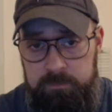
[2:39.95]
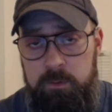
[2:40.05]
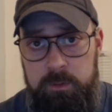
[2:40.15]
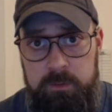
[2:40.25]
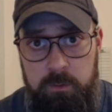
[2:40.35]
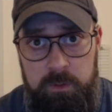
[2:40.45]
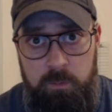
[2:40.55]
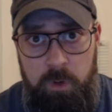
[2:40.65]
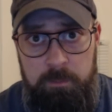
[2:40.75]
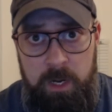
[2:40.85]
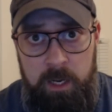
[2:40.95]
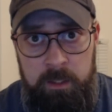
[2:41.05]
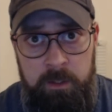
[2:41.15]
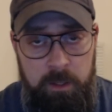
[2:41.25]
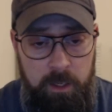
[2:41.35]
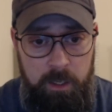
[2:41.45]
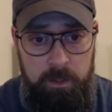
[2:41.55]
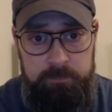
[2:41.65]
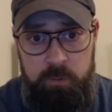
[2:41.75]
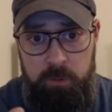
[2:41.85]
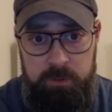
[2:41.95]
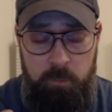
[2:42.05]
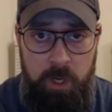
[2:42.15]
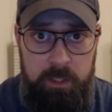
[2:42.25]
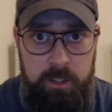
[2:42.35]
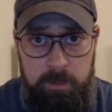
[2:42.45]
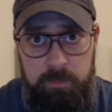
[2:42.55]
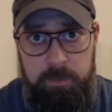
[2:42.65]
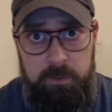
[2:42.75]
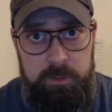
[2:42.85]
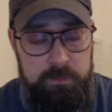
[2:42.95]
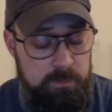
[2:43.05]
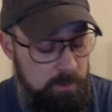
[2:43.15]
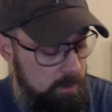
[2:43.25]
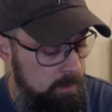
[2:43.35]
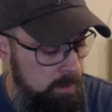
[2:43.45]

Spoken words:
doing 200-watt capabilities, sorry.